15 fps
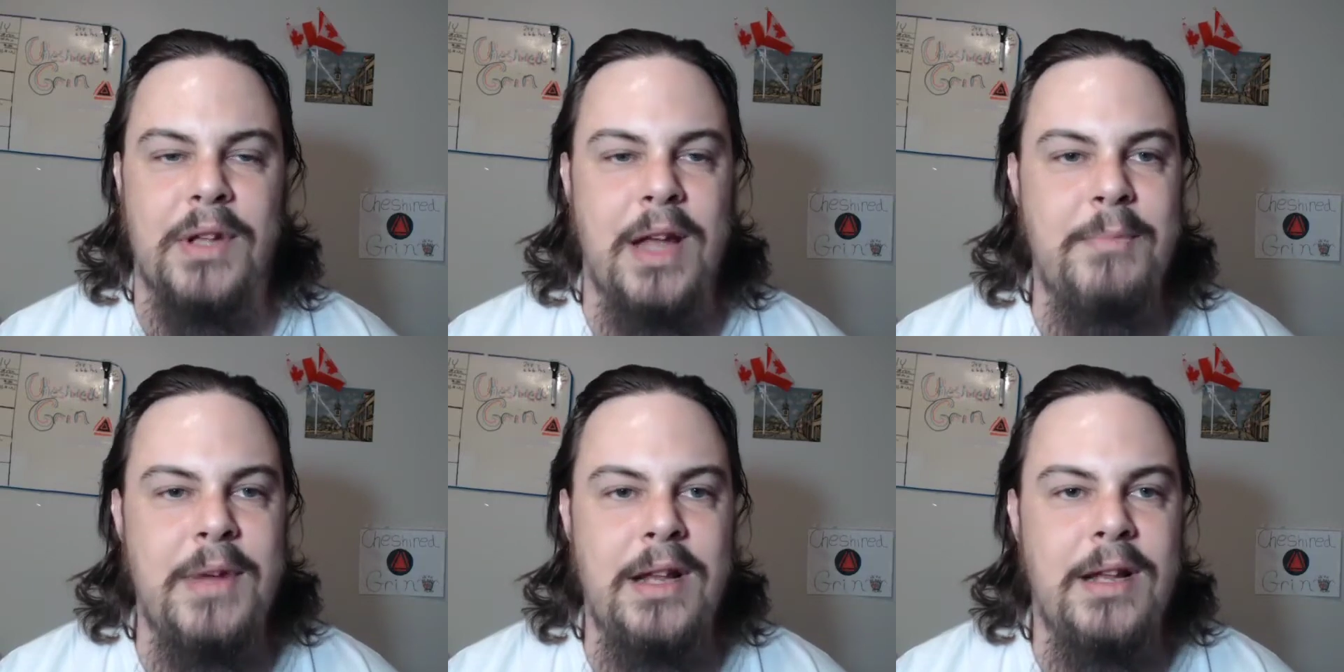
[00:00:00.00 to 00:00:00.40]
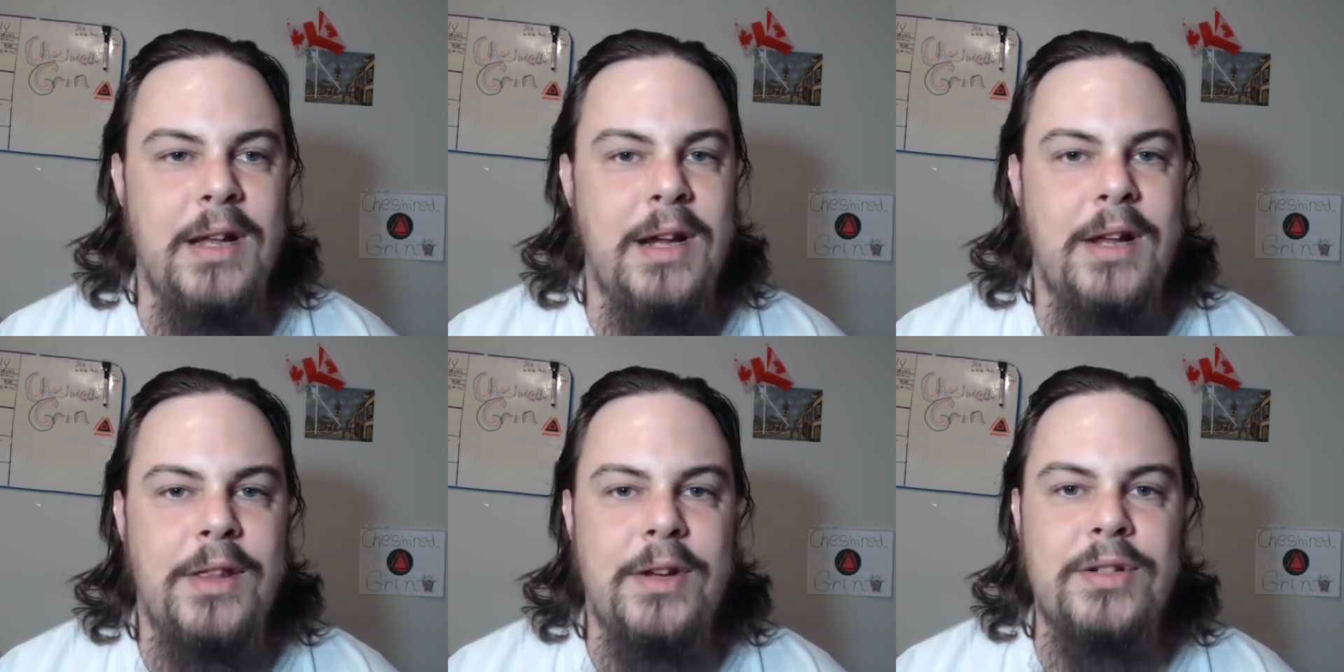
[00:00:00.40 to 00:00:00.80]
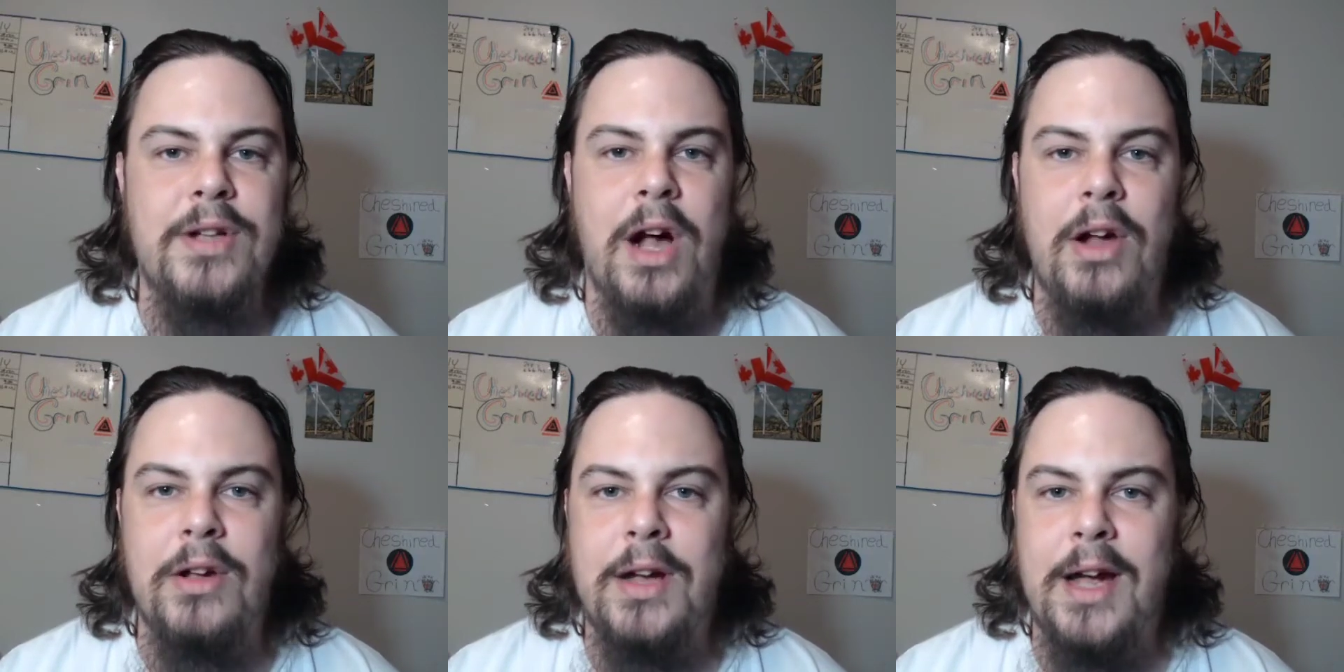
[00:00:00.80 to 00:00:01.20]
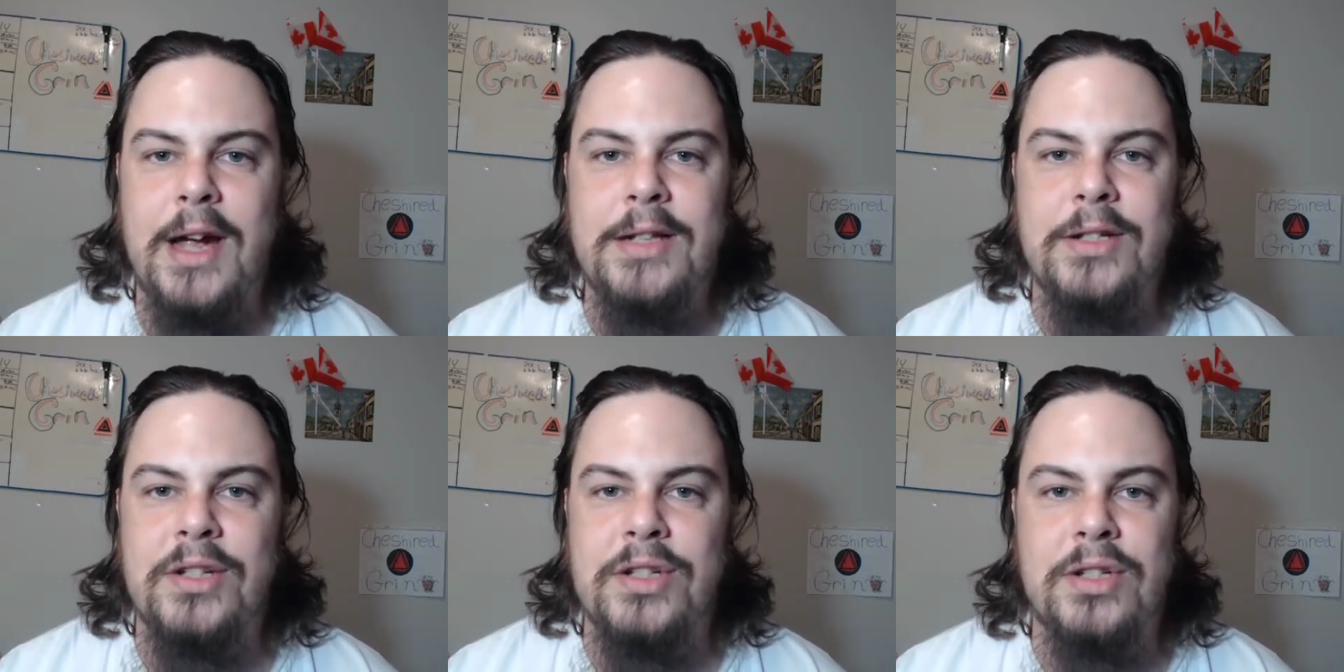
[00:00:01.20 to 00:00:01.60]
I mean, there's all
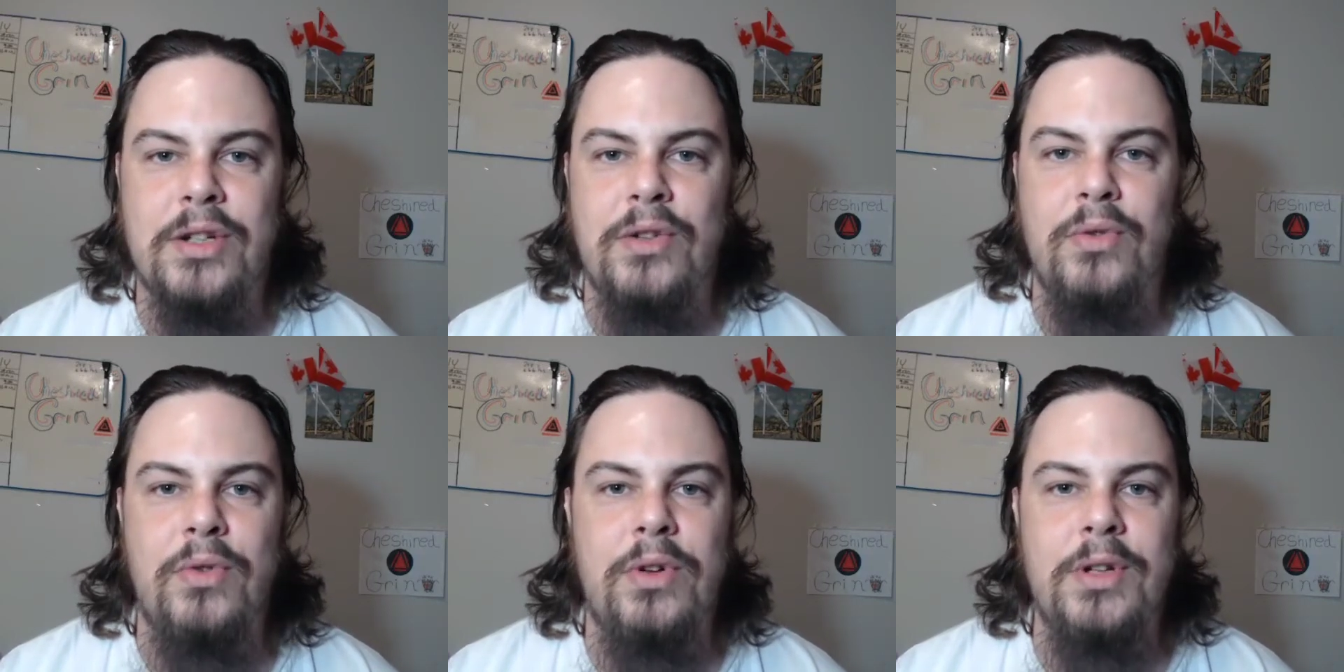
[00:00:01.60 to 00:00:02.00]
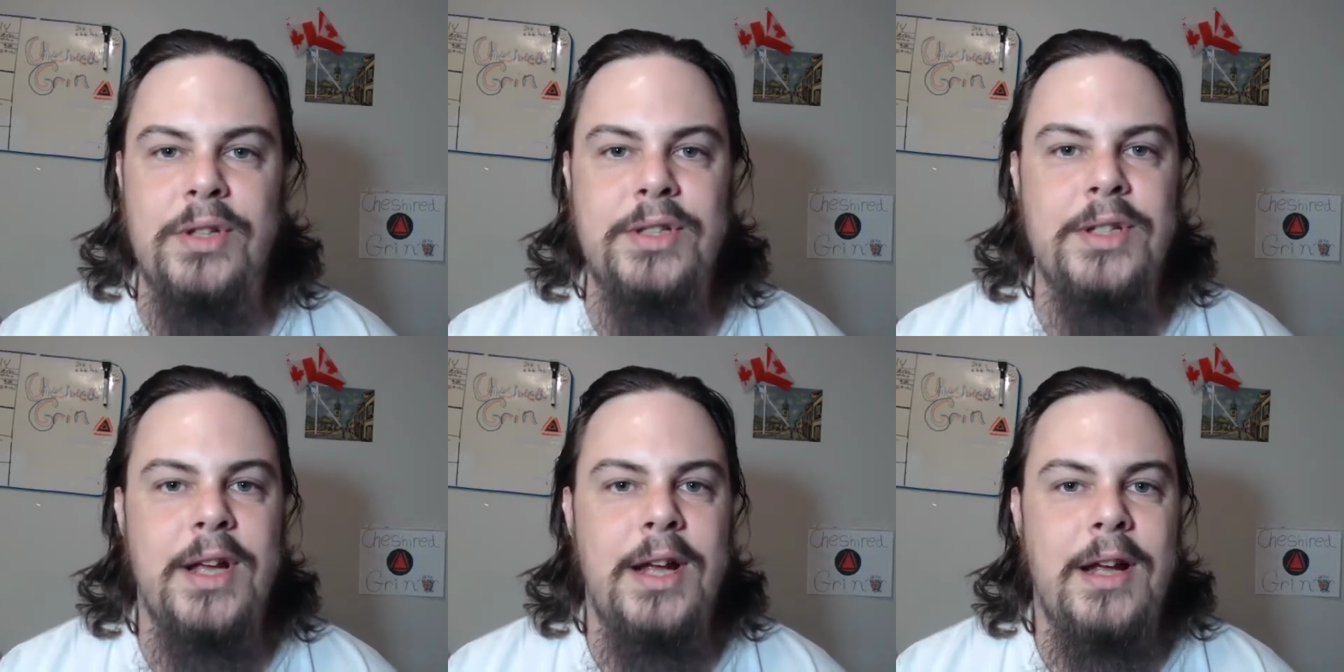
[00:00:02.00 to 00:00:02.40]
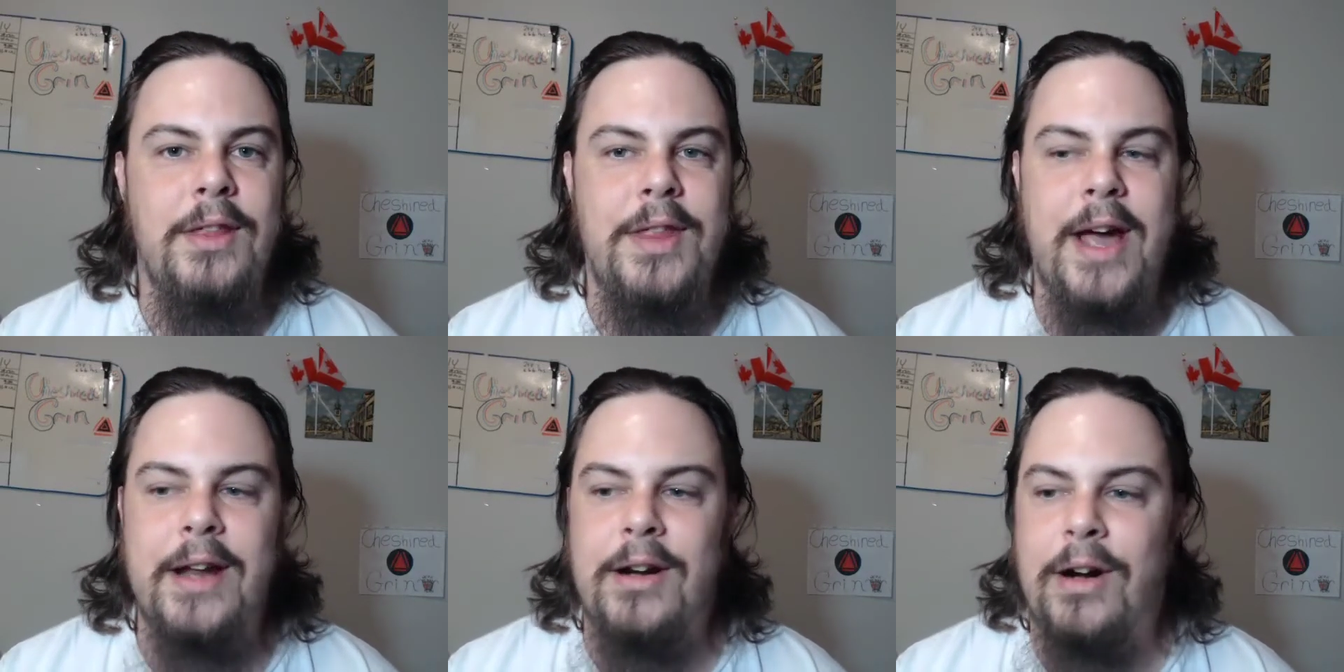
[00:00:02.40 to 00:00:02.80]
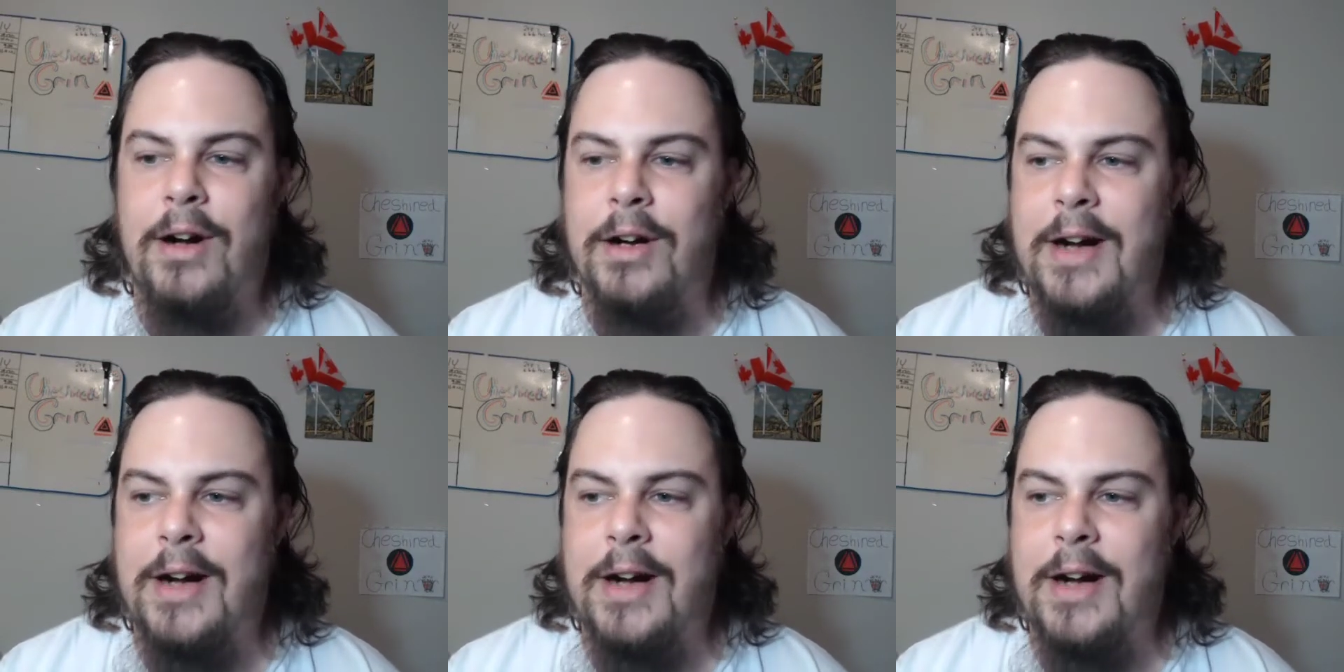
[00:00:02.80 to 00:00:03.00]
kinds of schools that are